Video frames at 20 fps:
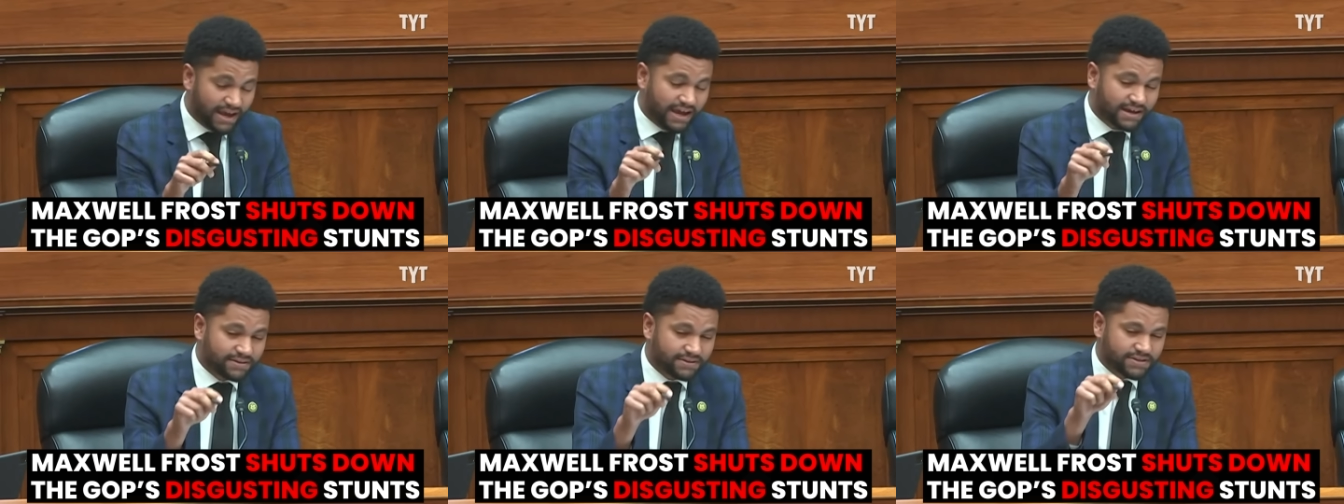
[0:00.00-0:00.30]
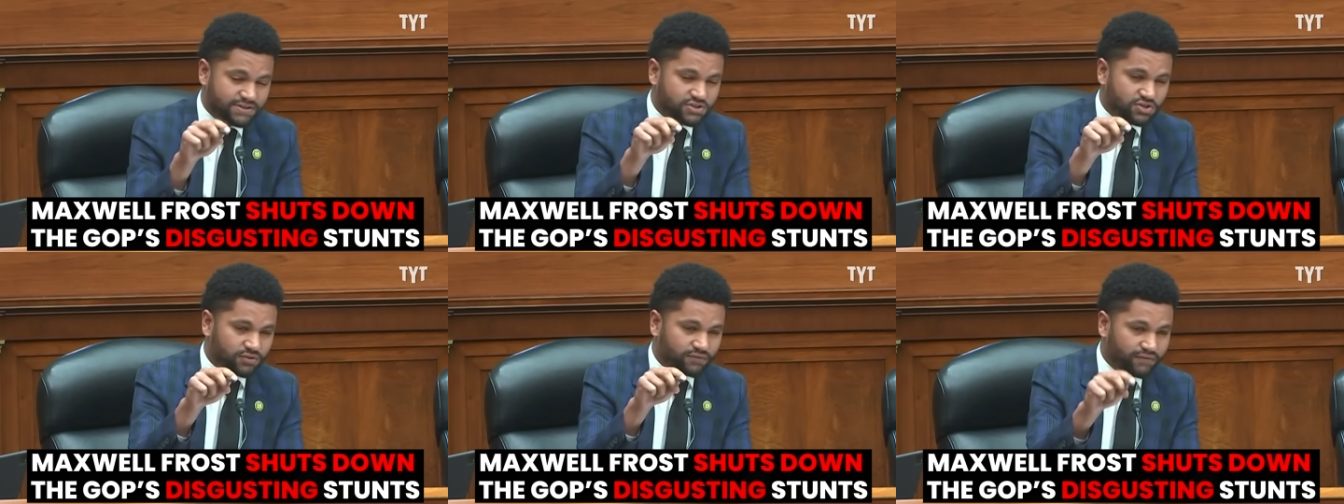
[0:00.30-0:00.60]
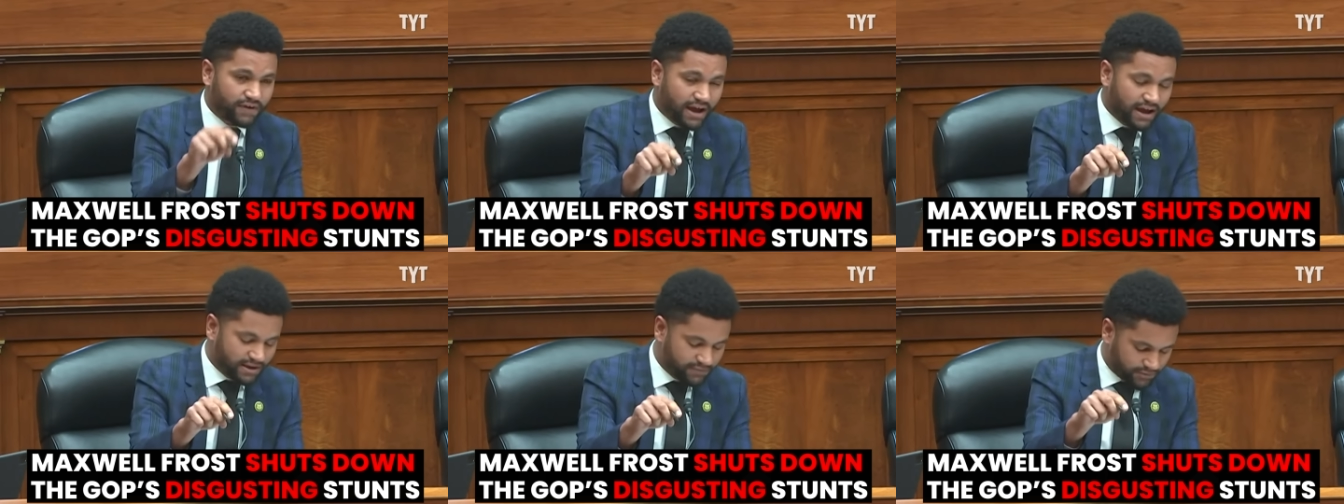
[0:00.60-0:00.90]
and the
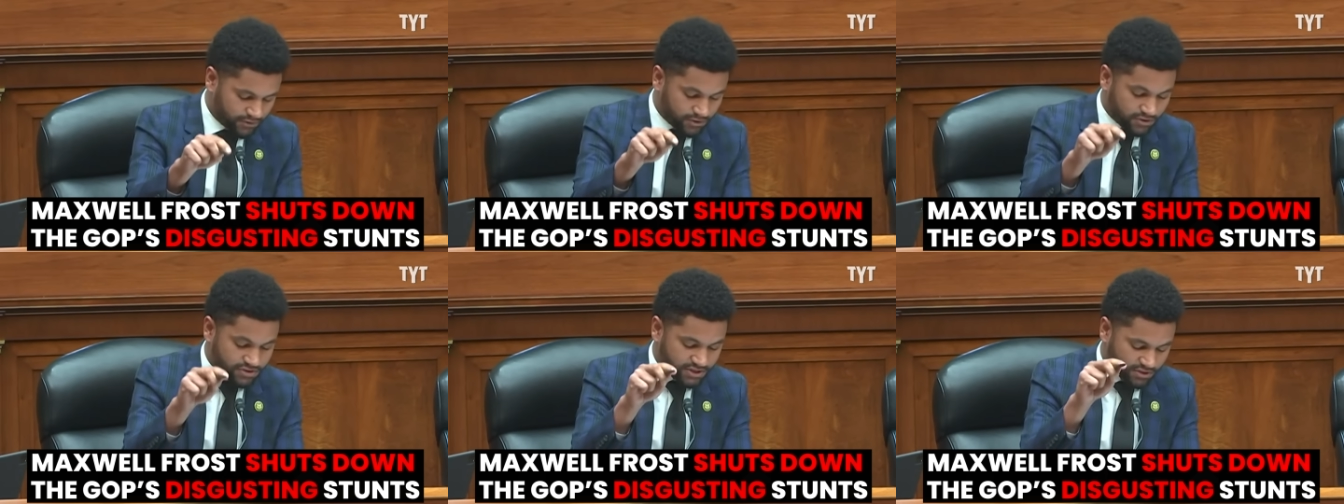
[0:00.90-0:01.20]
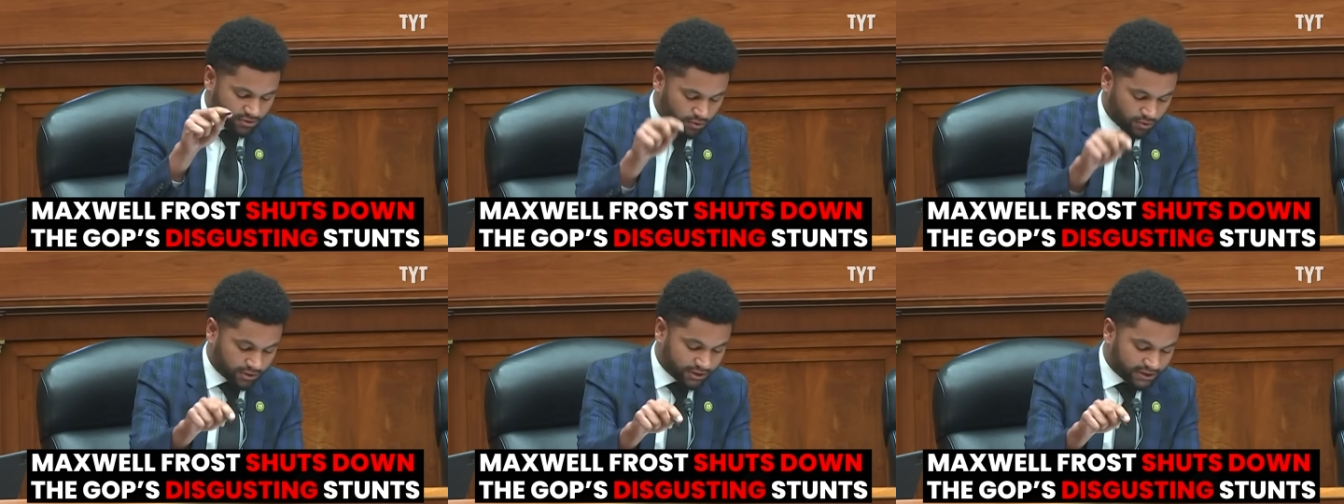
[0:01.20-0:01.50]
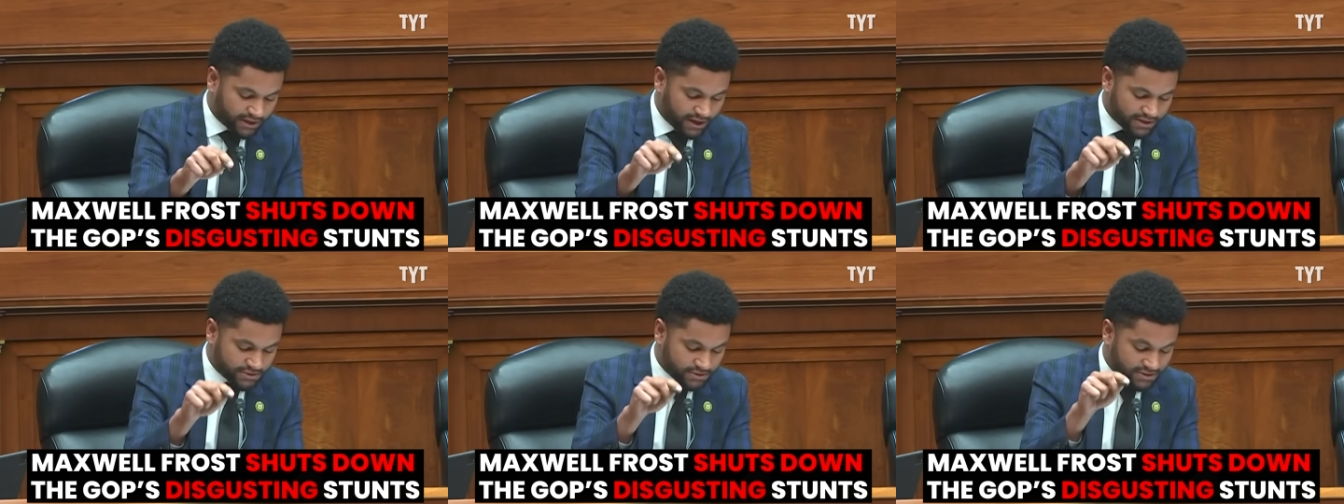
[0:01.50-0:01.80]
survivors and
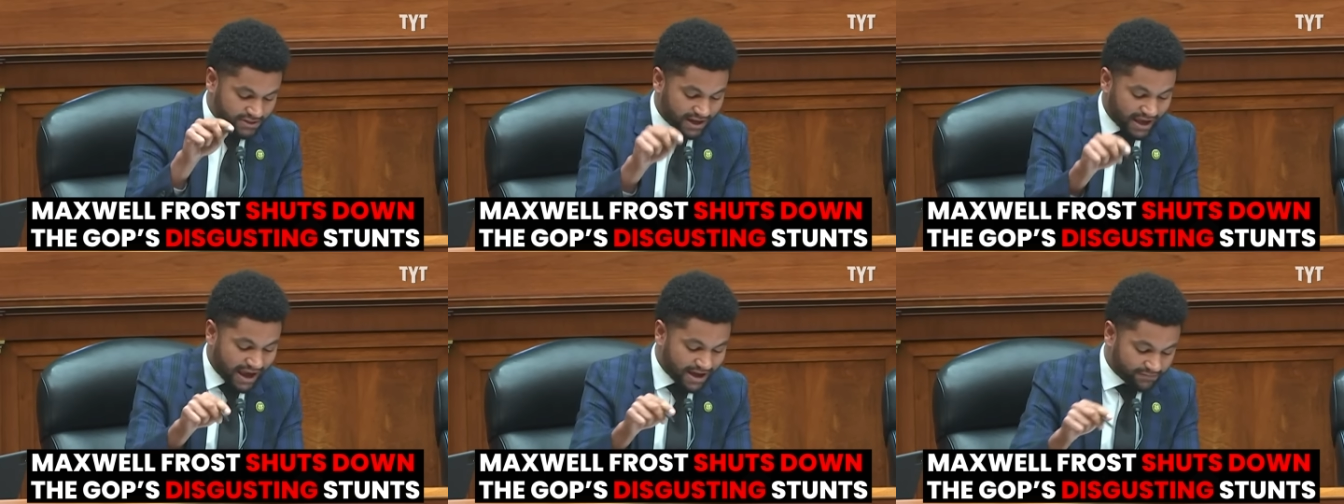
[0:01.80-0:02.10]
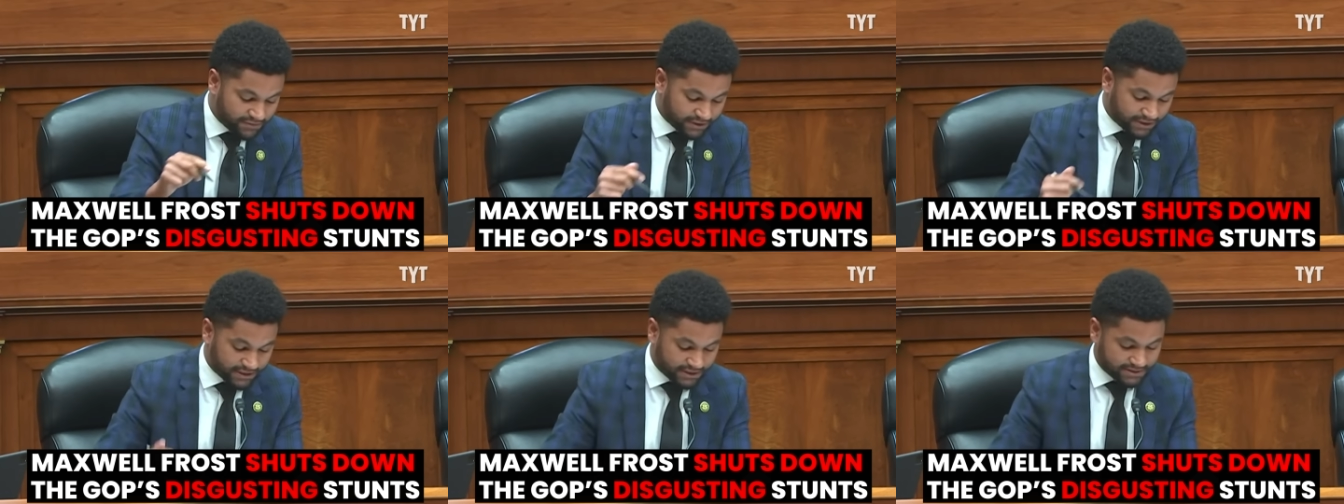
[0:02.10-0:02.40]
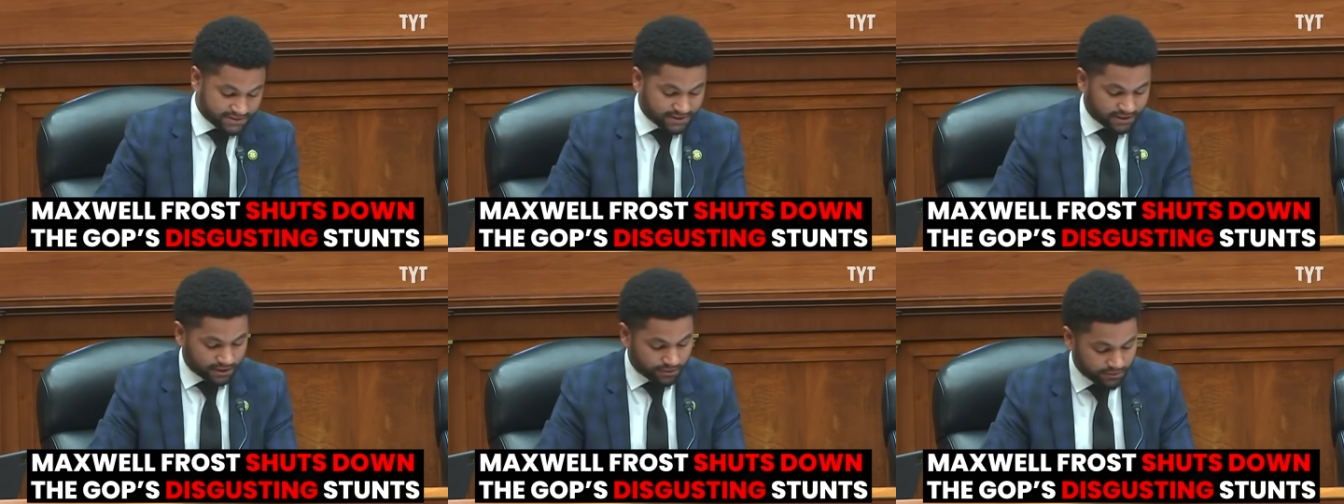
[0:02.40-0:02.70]
organizers and
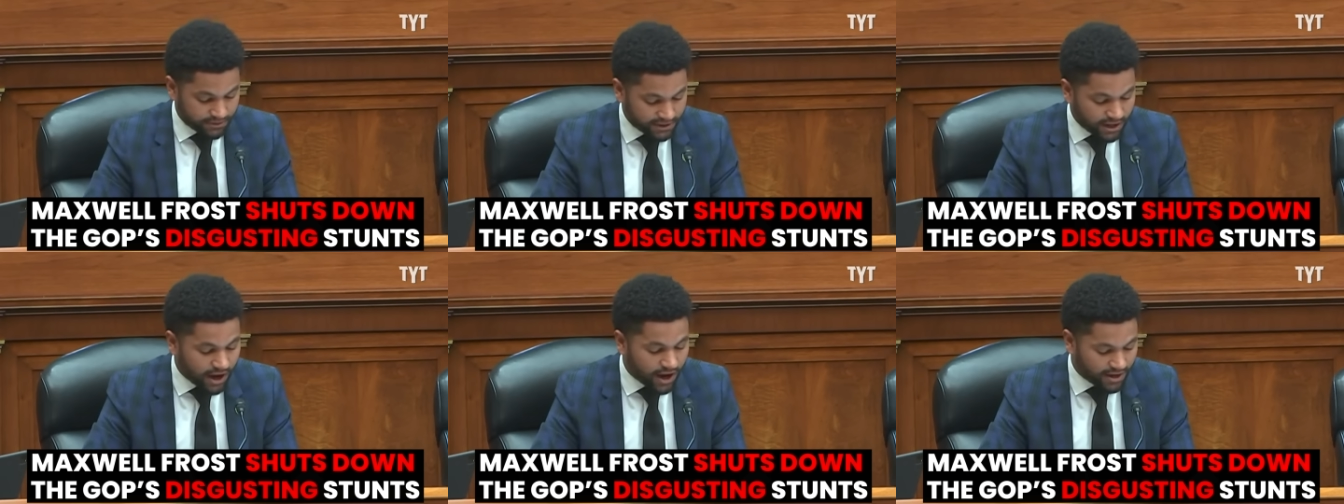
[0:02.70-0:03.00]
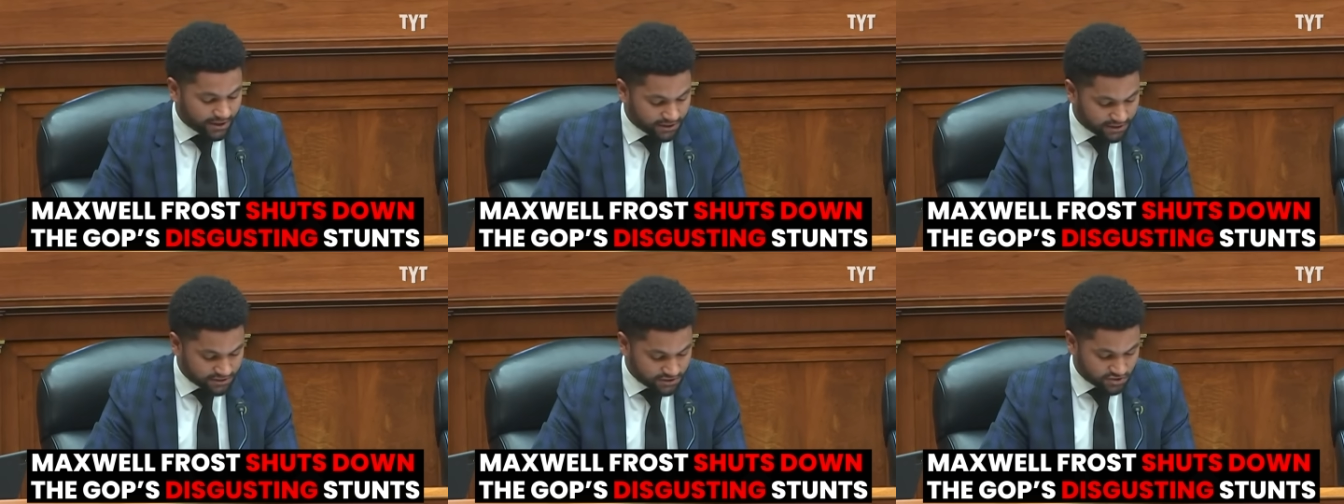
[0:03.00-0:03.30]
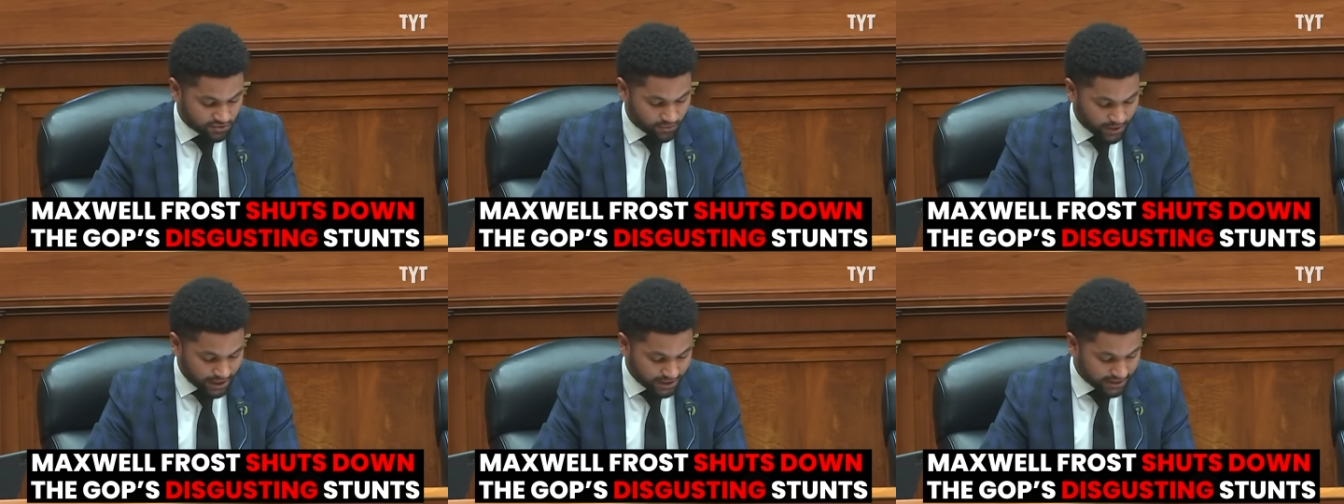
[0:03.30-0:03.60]
advocates that are in the audience
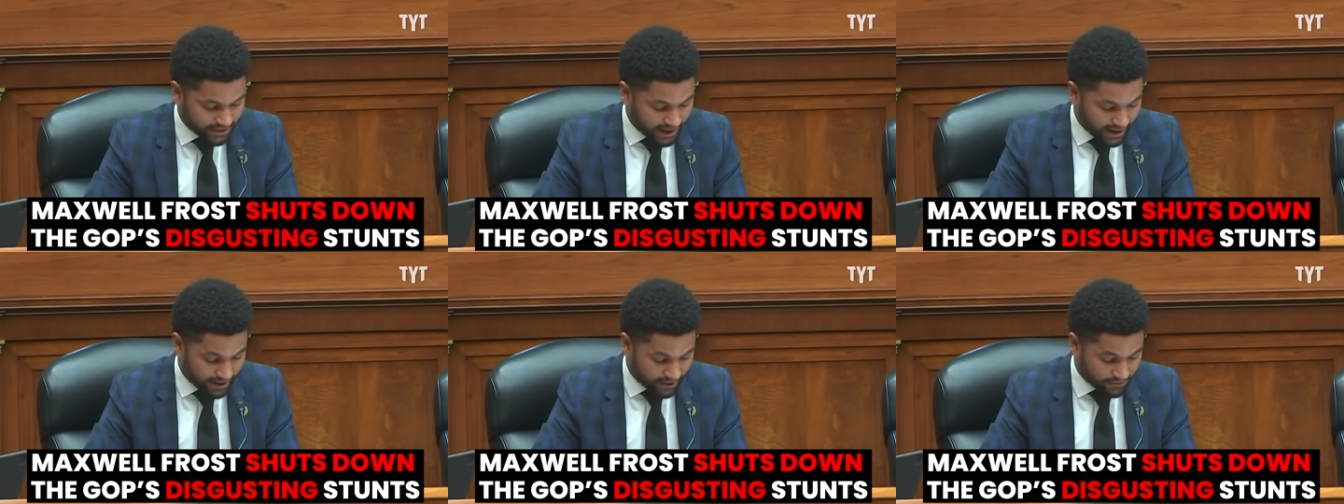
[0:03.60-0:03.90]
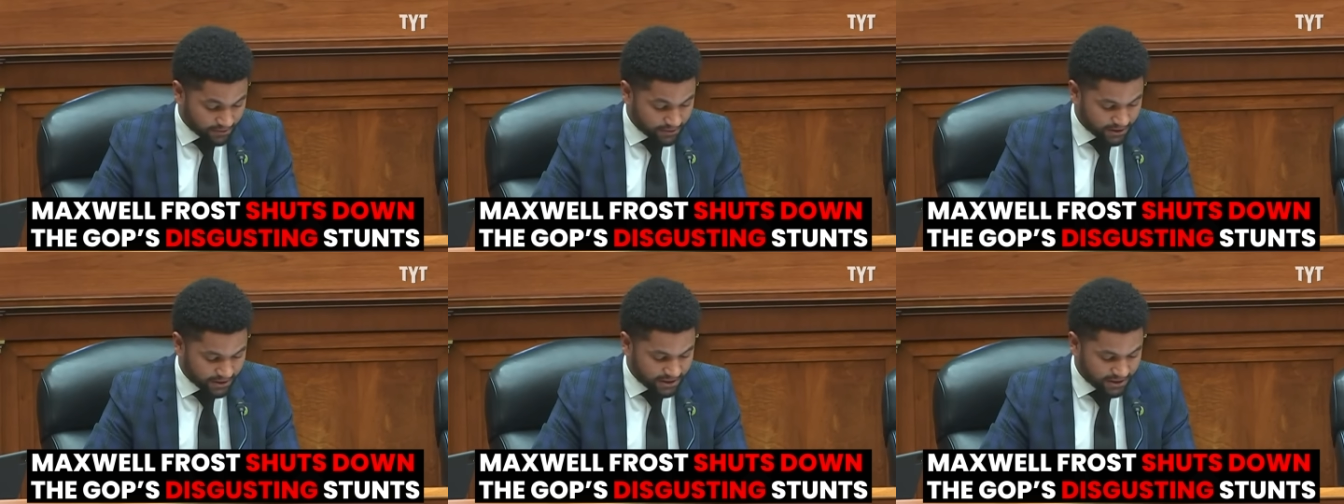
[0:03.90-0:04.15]
right now,